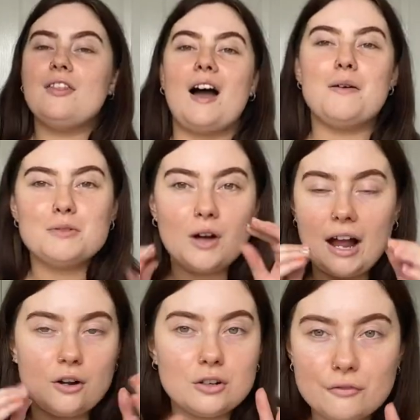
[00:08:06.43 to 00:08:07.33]
that I was
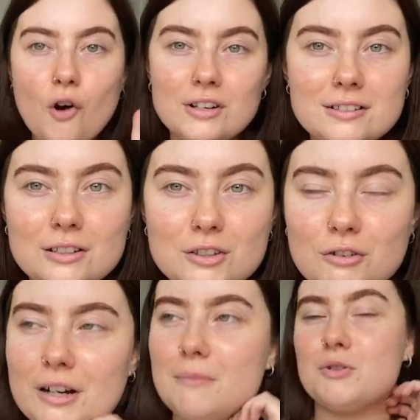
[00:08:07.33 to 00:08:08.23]
I could have honestly
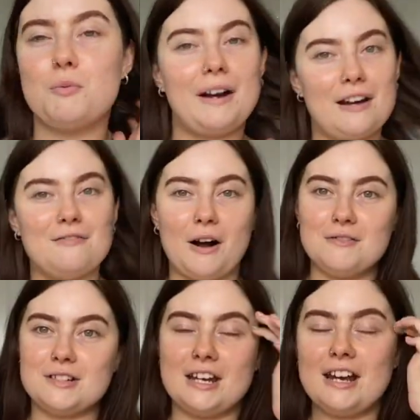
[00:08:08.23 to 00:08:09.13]
screamed when I
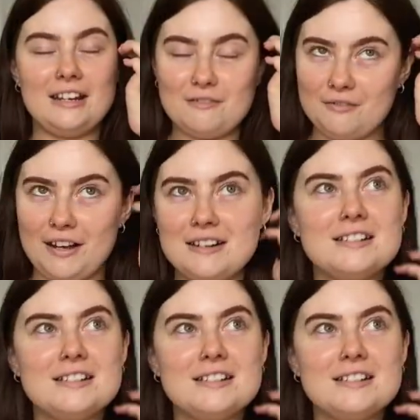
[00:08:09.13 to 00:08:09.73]
found it and it fit